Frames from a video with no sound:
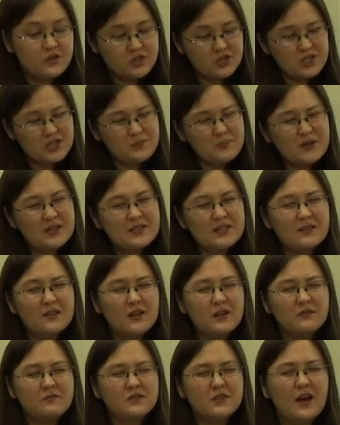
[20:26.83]
She spent a
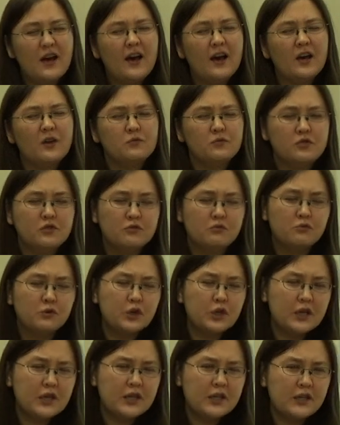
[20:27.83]
lot of time to
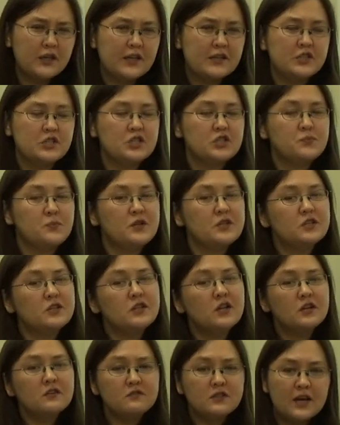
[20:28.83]
read and she spent a
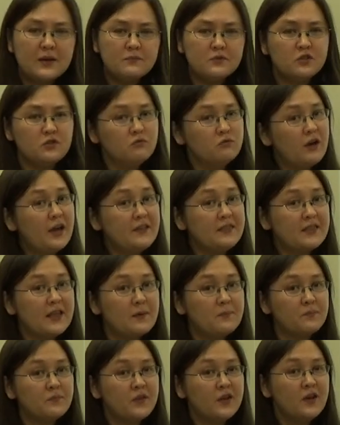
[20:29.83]
lot of time to write
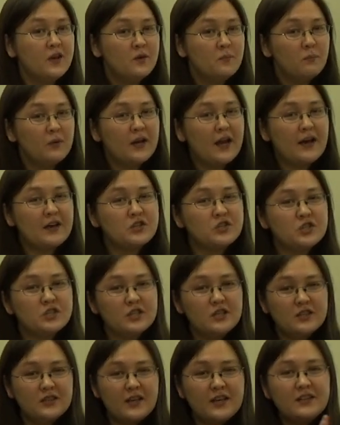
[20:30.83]
them, but
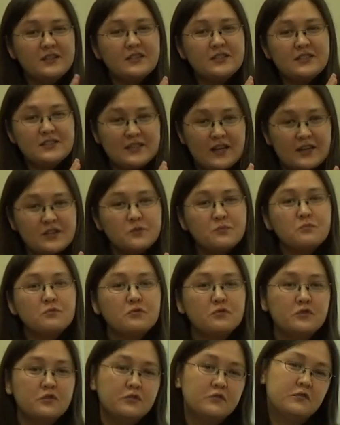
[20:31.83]
actually they did not
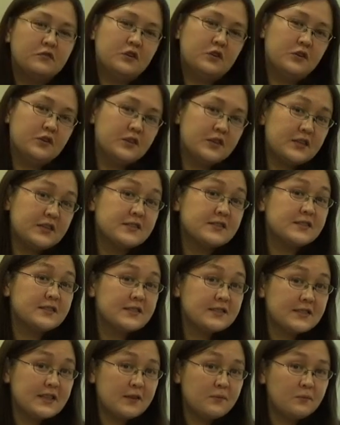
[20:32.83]
prove her
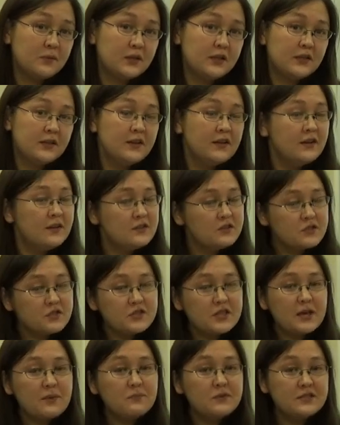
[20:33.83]
thesis statement,
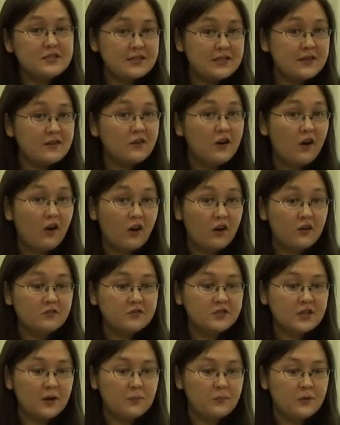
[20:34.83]
so that means they're off
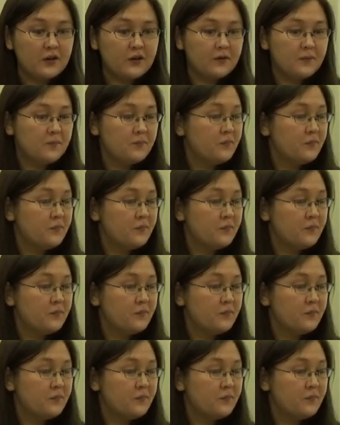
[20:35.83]
topic.